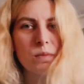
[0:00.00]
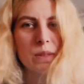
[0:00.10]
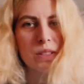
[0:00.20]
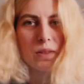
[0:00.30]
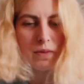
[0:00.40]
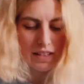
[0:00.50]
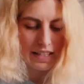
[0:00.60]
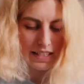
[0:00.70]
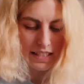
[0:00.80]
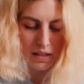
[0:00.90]
most of the
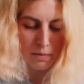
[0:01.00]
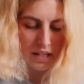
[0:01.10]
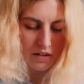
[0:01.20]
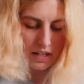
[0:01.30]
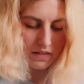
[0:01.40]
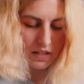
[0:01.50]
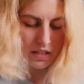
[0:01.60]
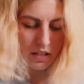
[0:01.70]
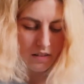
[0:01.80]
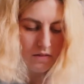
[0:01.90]
things in the
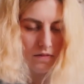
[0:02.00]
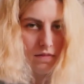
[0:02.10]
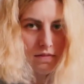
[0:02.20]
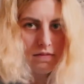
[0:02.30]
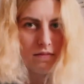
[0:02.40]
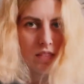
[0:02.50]
background.